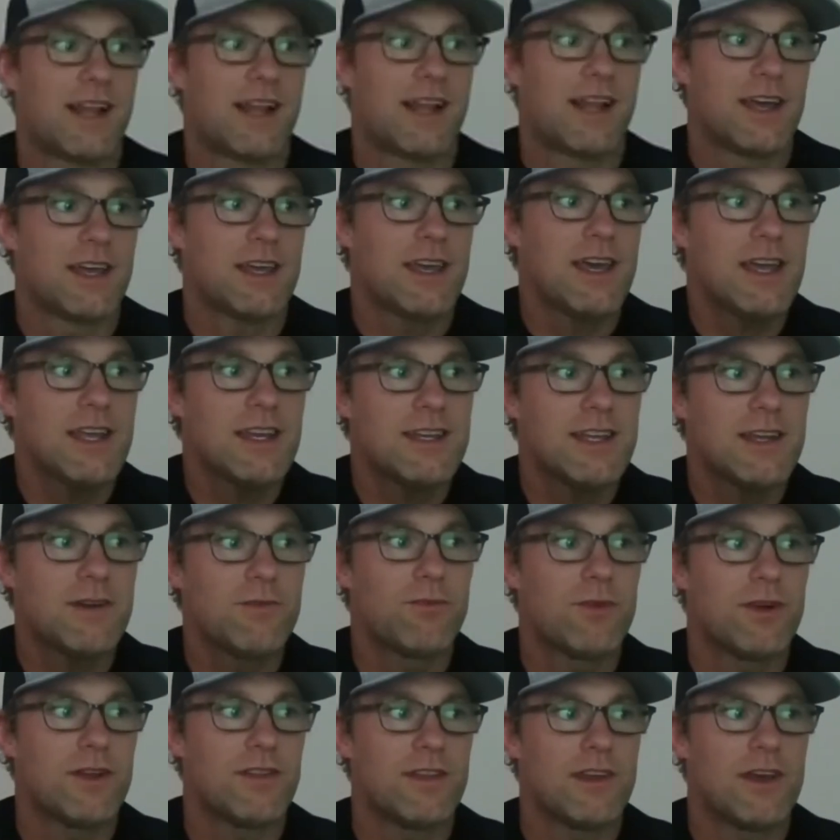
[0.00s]
he did
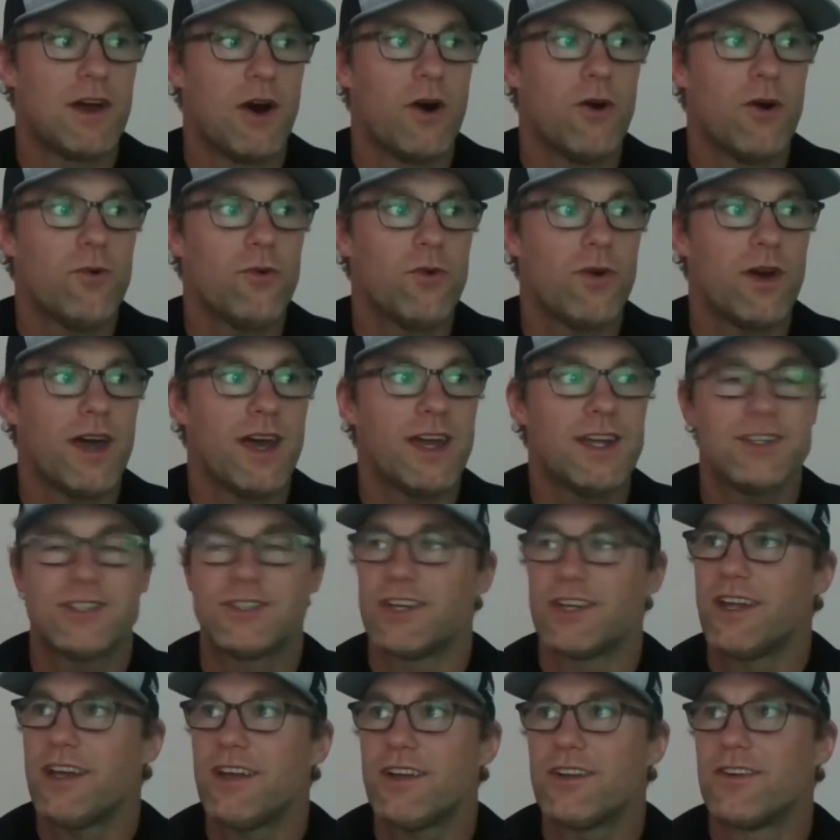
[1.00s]
win the
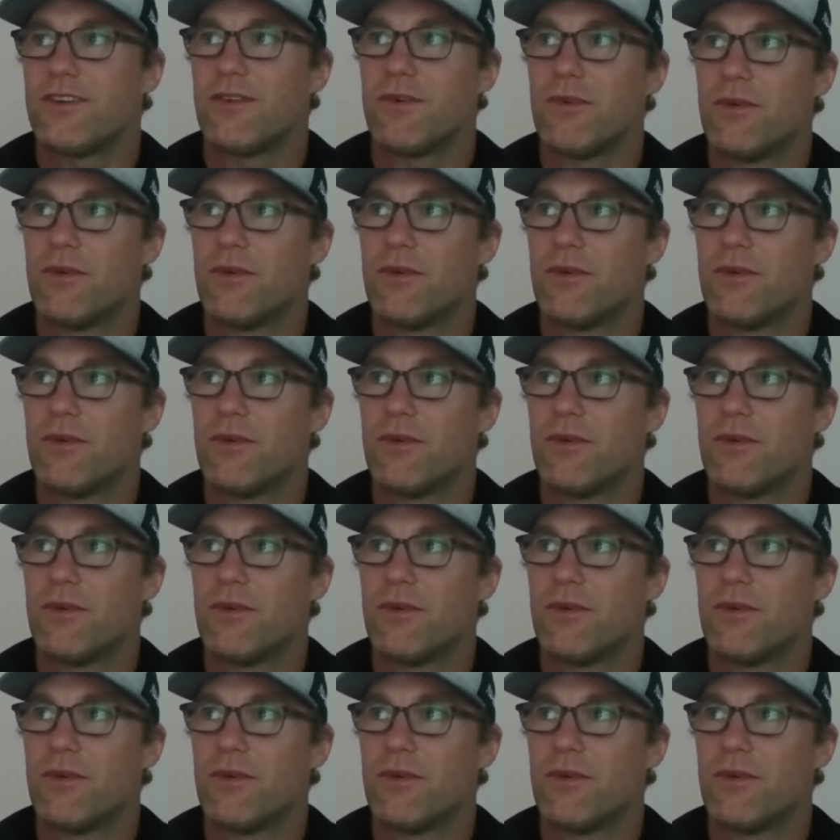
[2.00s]
OHL.